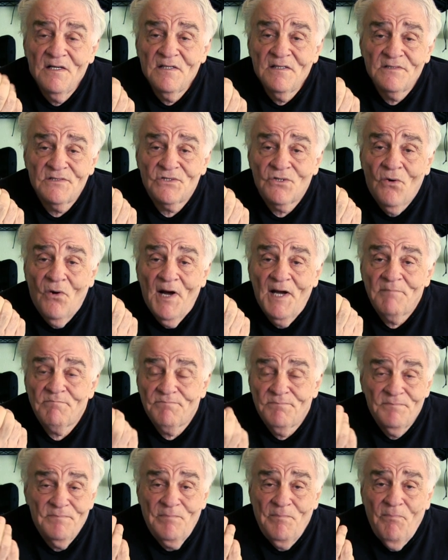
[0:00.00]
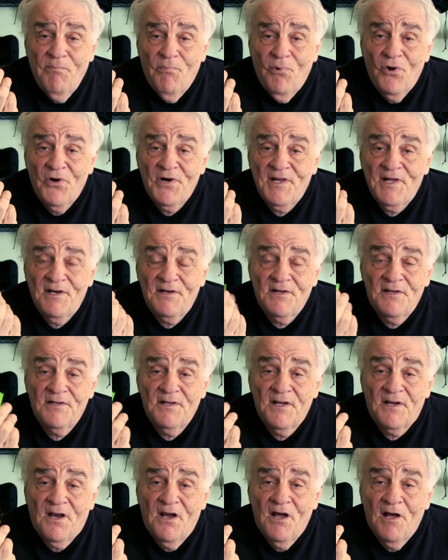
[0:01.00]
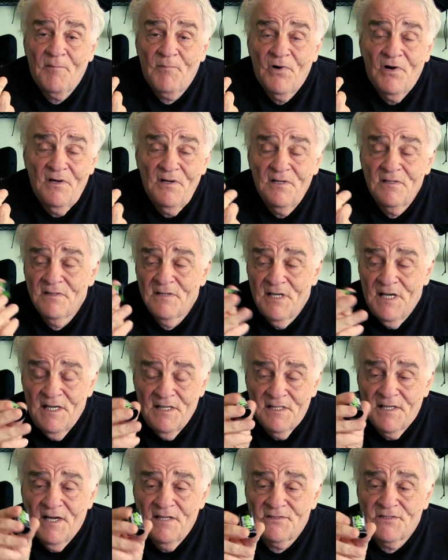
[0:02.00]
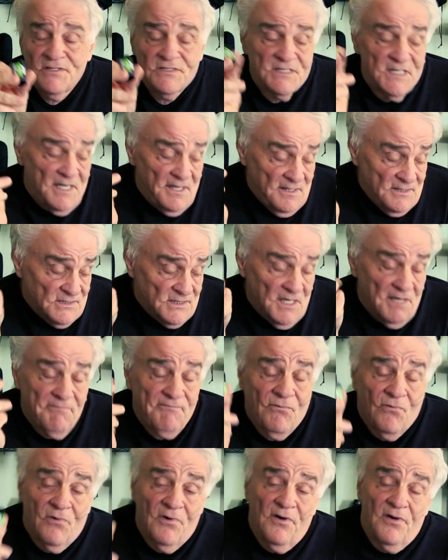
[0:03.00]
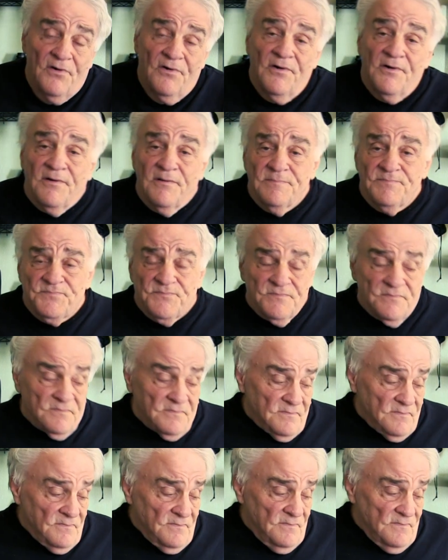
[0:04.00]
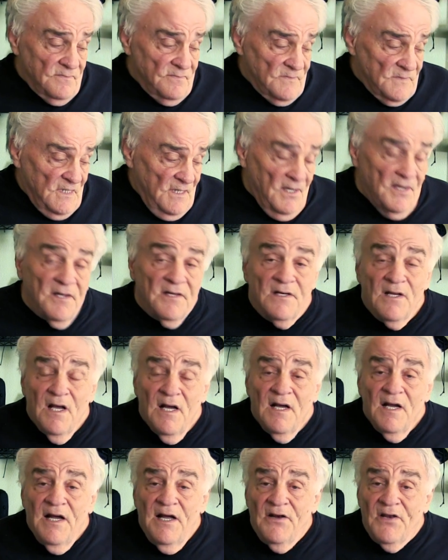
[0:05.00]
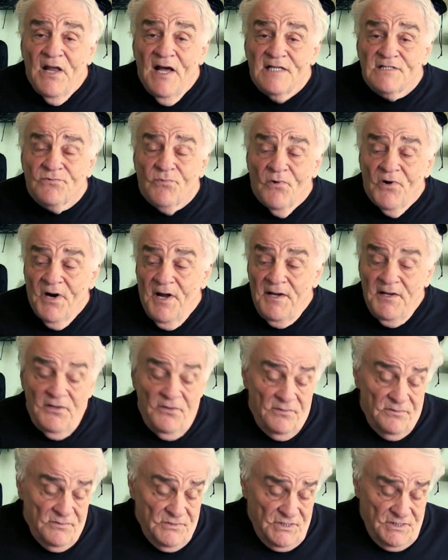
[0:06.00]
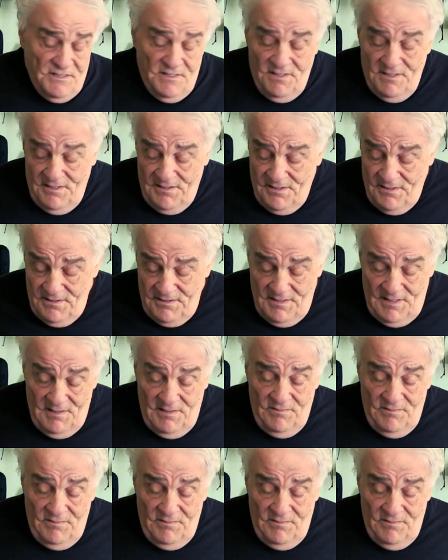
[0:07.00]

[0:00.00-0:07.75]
So I put it in the camera because it's ASA 400, and that's what I used. And